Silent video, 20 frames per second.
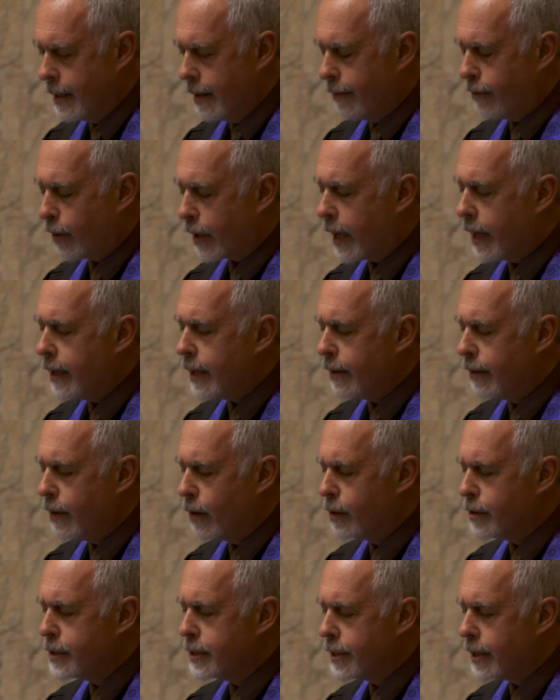forgetting
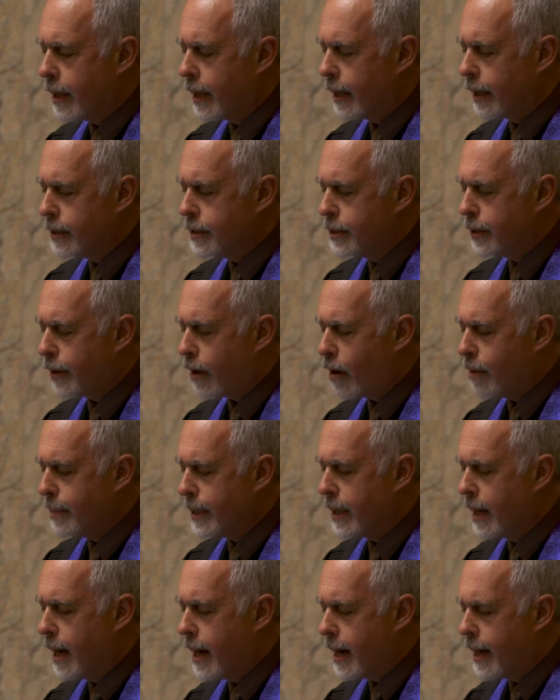those things that are
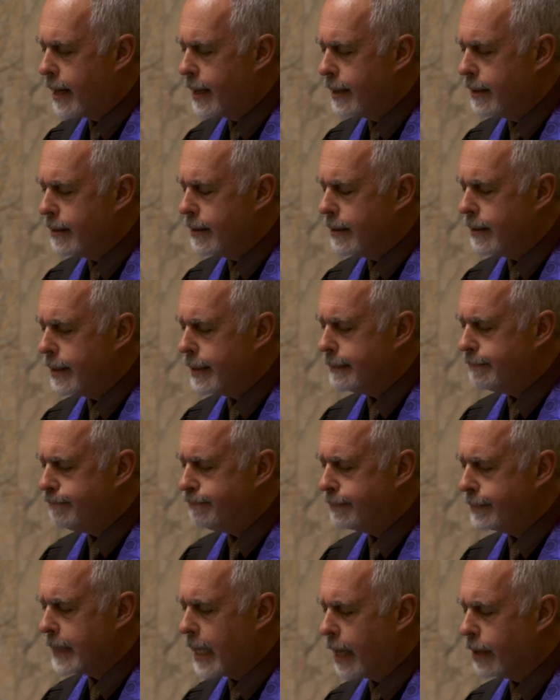behind
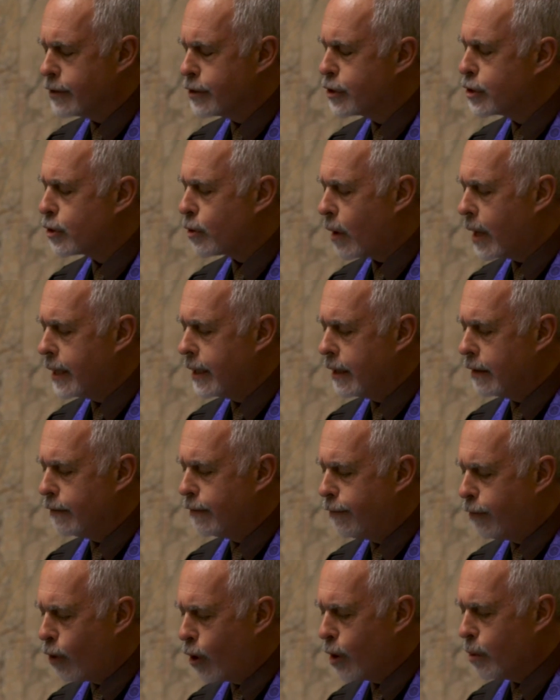and
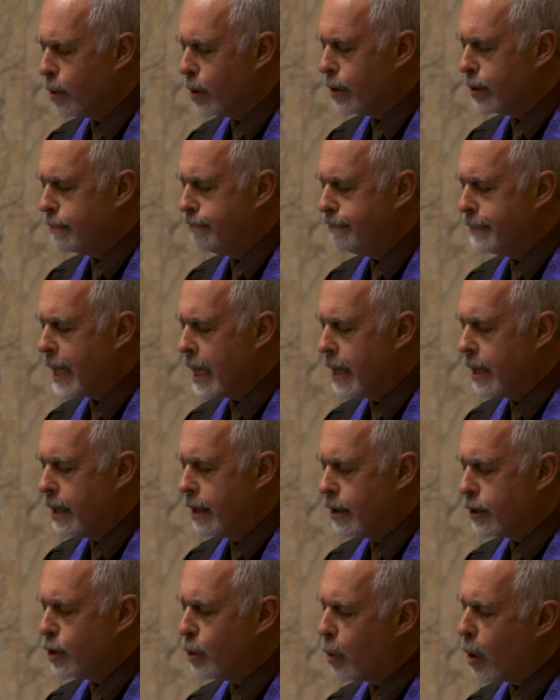straining forward
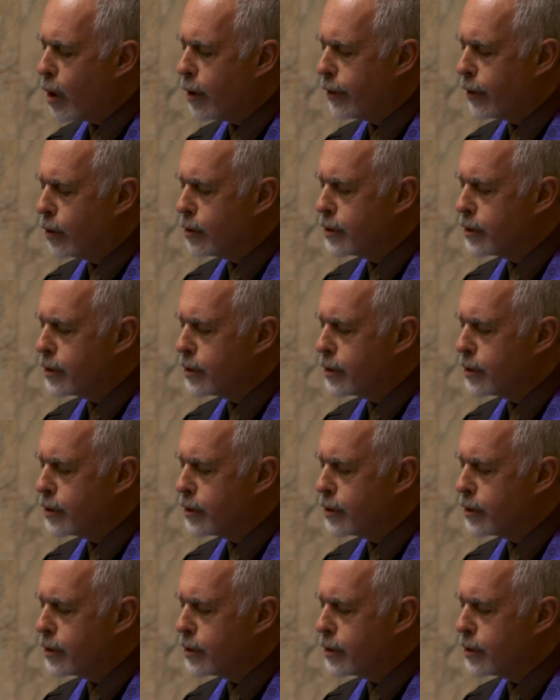toward